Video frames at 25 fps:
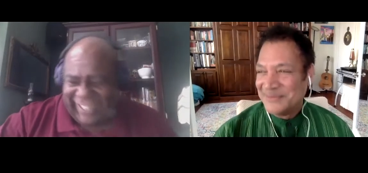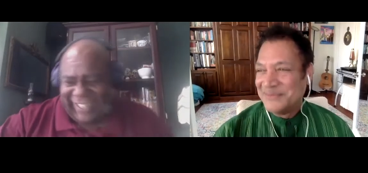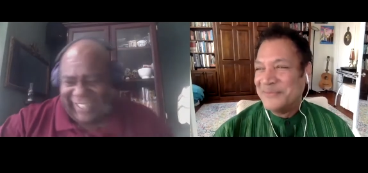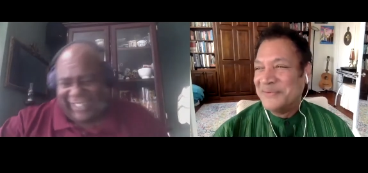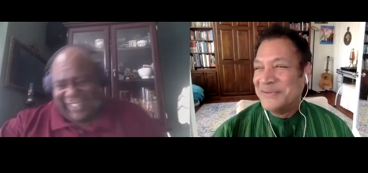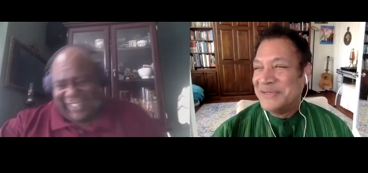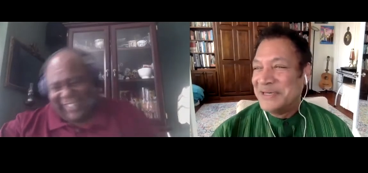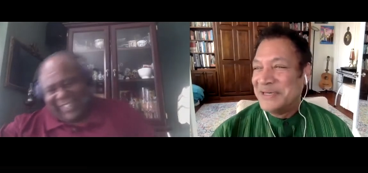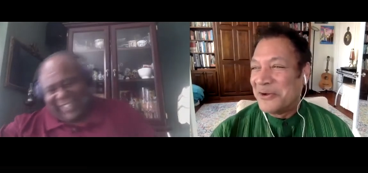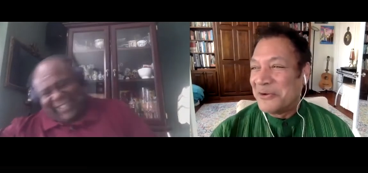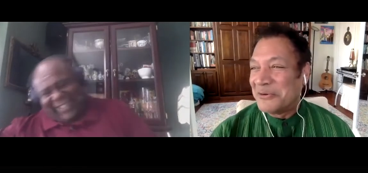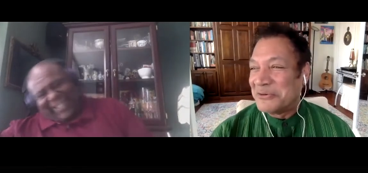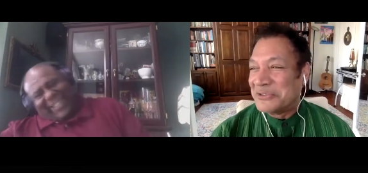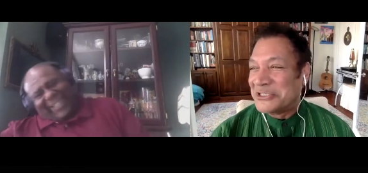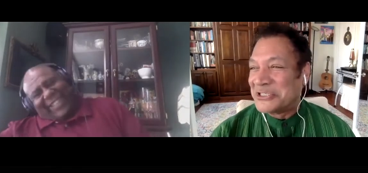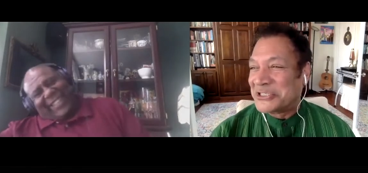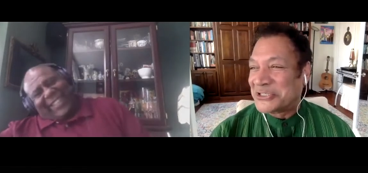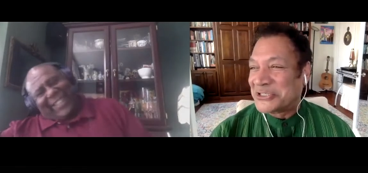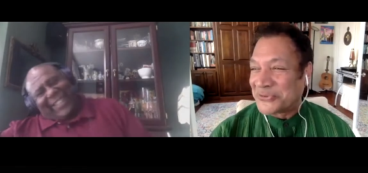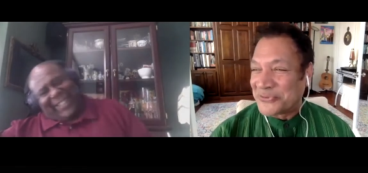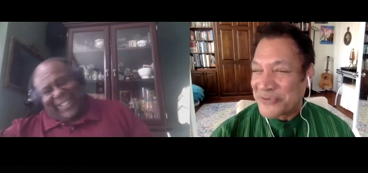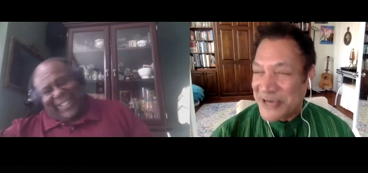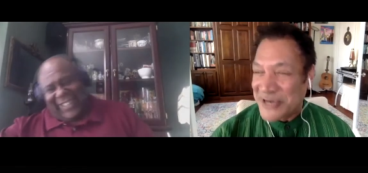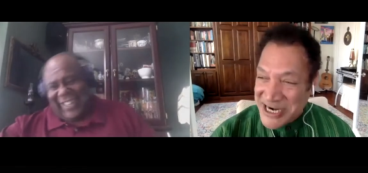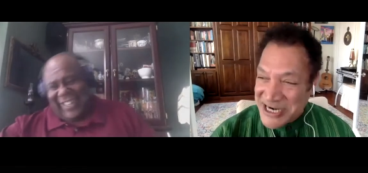Speaker 1: we don't
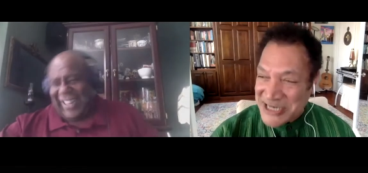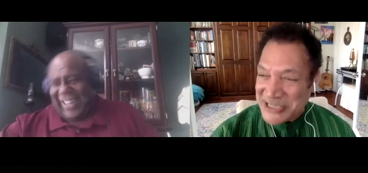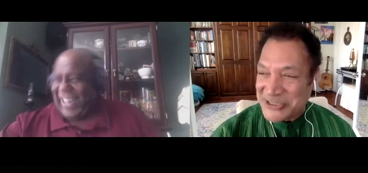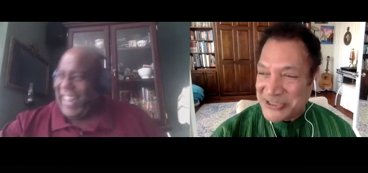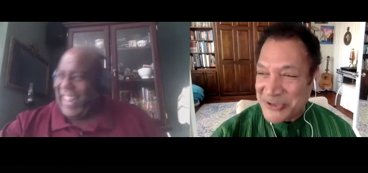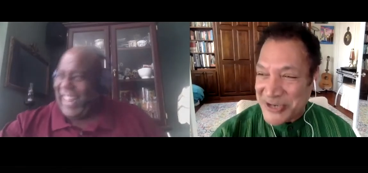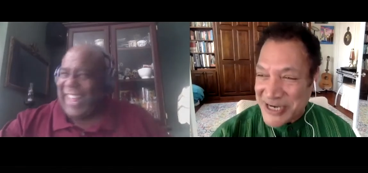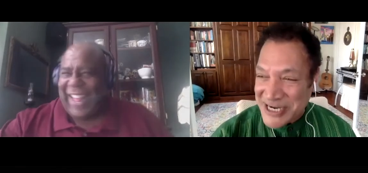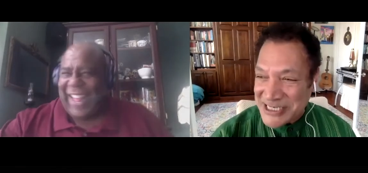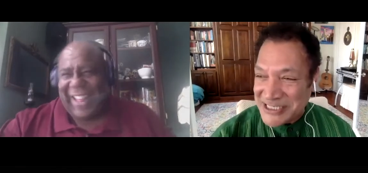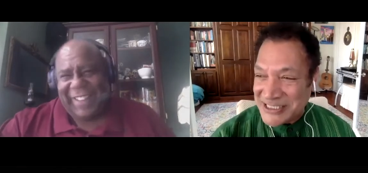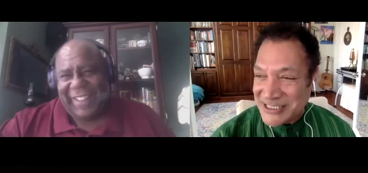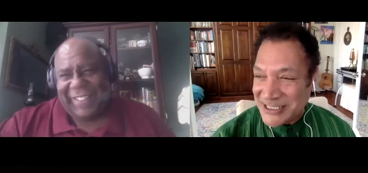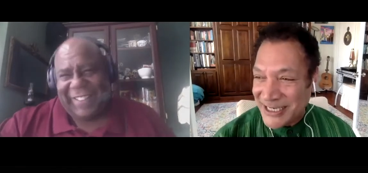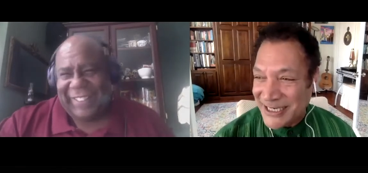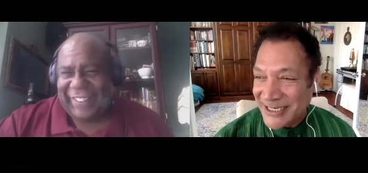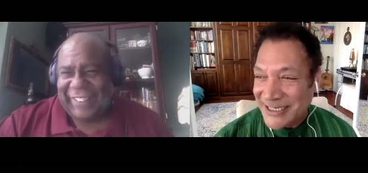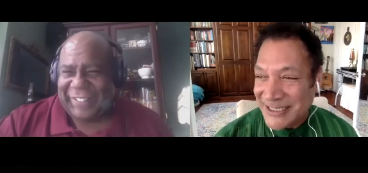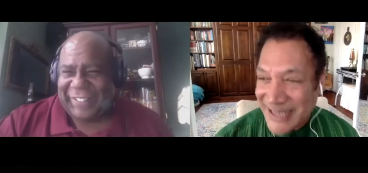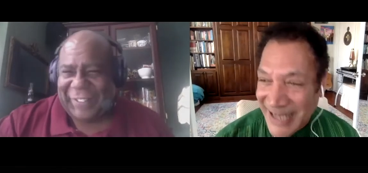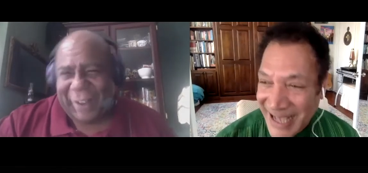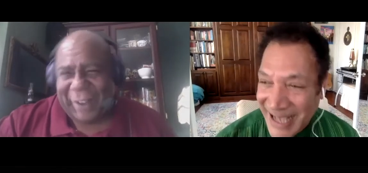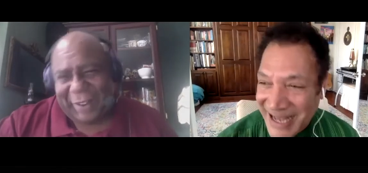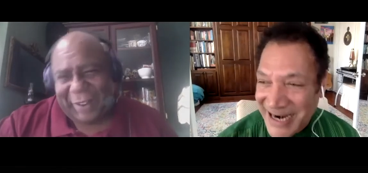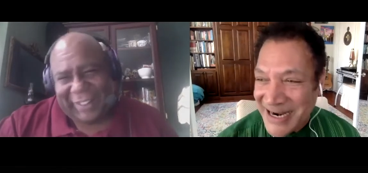drink drinks
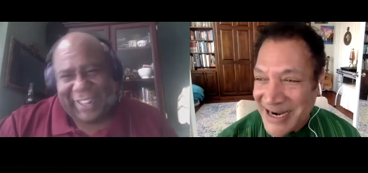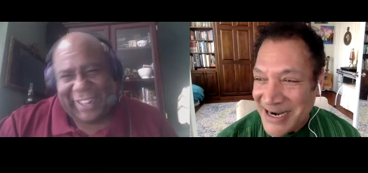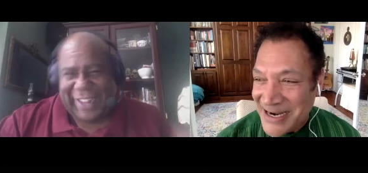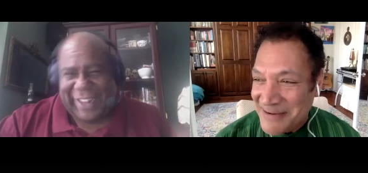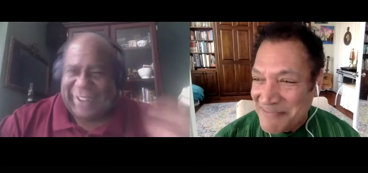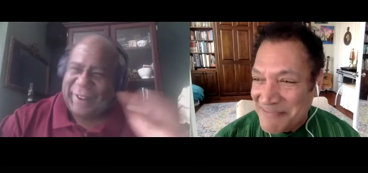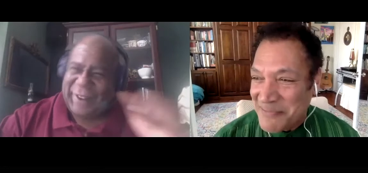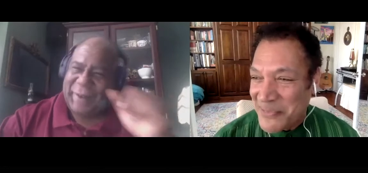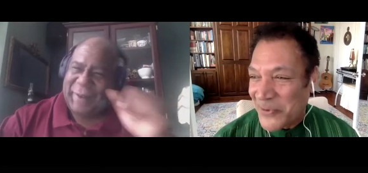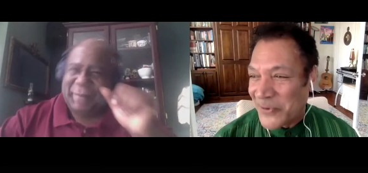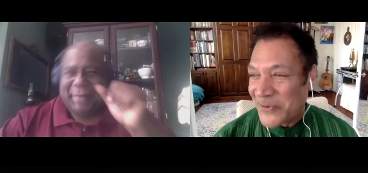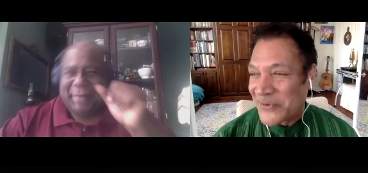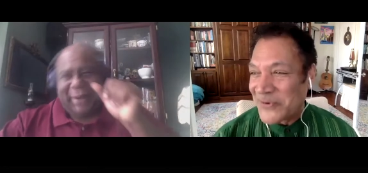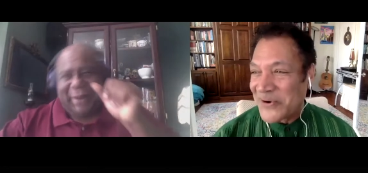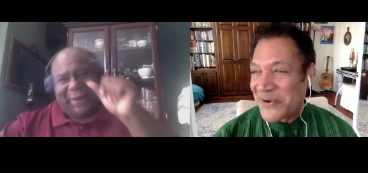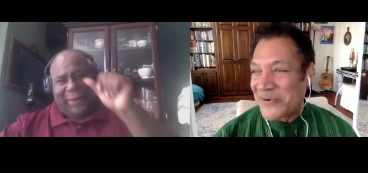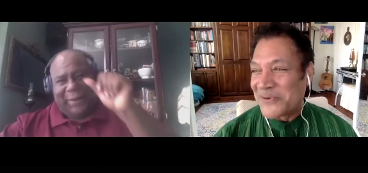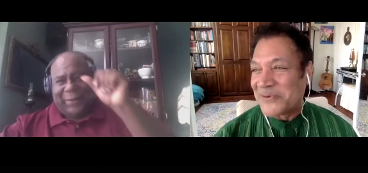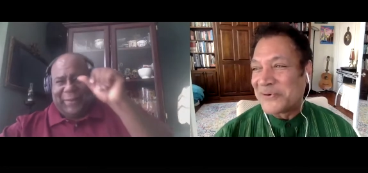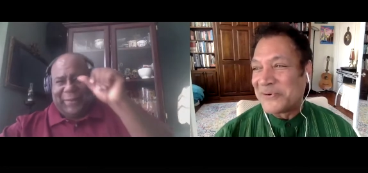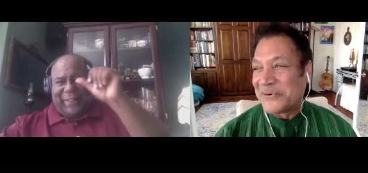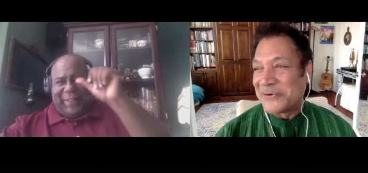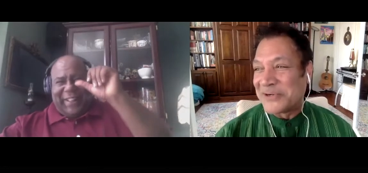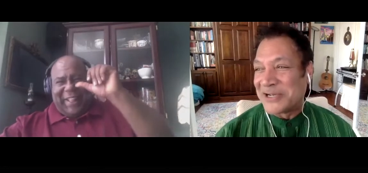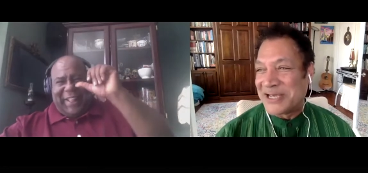like that anymore
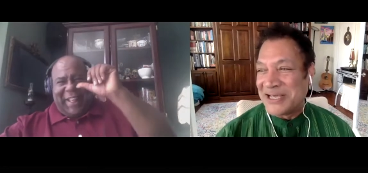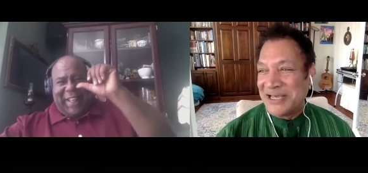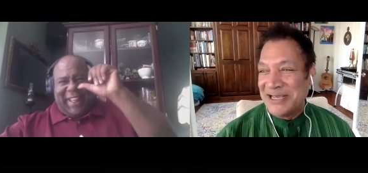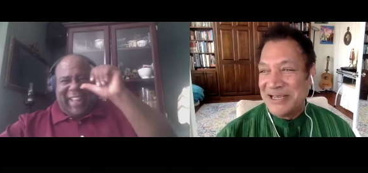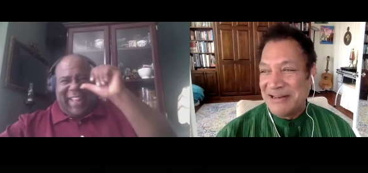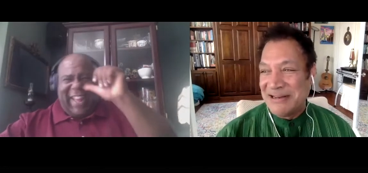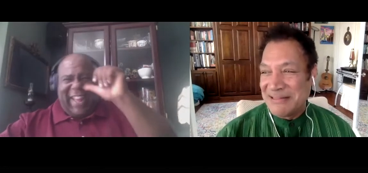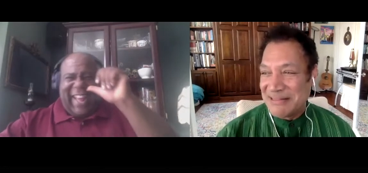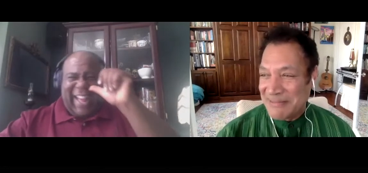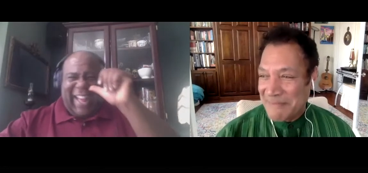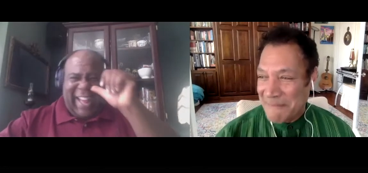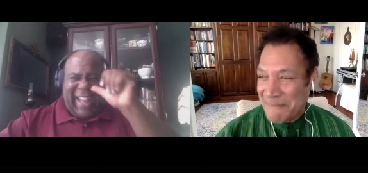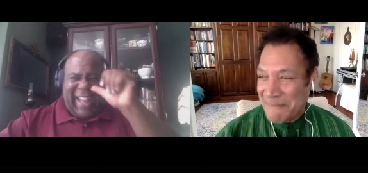uncle keith